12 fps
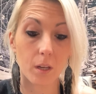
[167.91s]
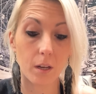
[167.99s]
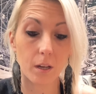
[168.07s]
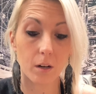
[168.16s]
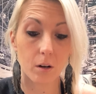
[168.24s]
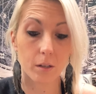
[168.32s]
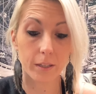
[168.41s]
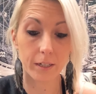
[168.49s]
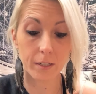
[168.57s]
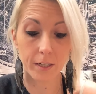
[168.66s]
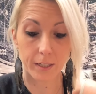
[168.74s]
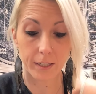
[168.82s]

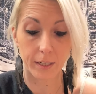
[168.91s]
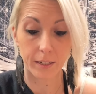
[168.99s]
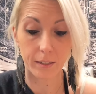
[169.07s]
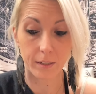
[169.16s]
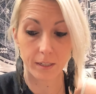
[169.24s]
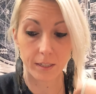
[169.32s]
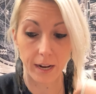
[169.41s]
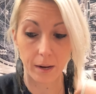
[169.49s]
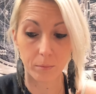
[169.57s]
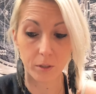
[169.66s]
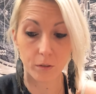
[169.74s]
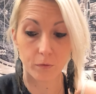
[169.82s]
inauthenticity
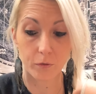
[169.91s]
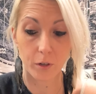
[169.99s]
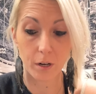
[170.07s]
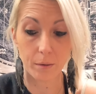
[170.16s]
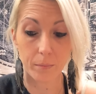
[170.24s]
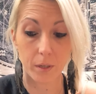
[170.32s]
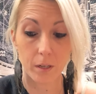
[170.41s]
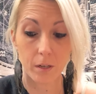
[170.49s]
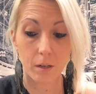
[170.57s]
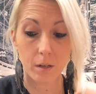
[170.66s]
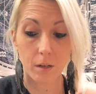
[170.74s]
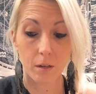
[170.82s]
stemmed from
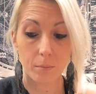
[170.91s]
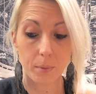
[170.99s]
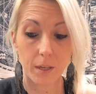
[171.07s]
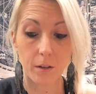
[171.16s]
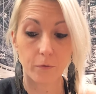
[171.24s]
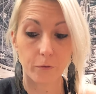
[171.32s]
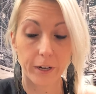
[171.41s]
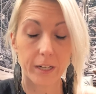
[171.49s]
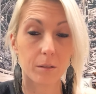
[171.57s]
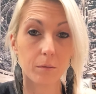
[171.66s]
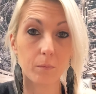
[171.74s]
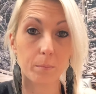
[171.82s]
being
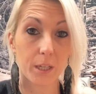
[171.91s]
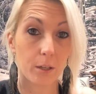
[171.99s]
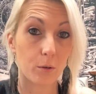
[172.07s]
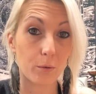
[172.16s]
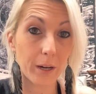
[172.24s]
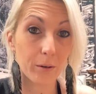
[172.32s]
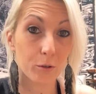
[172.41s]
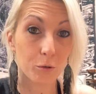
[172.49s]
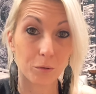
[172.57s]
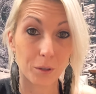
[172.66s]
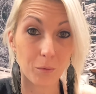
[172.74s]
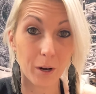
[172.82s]
afraid to be who I
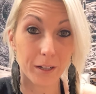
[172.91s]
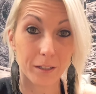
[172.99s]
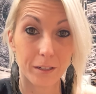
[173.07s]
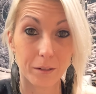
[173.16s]
truly was.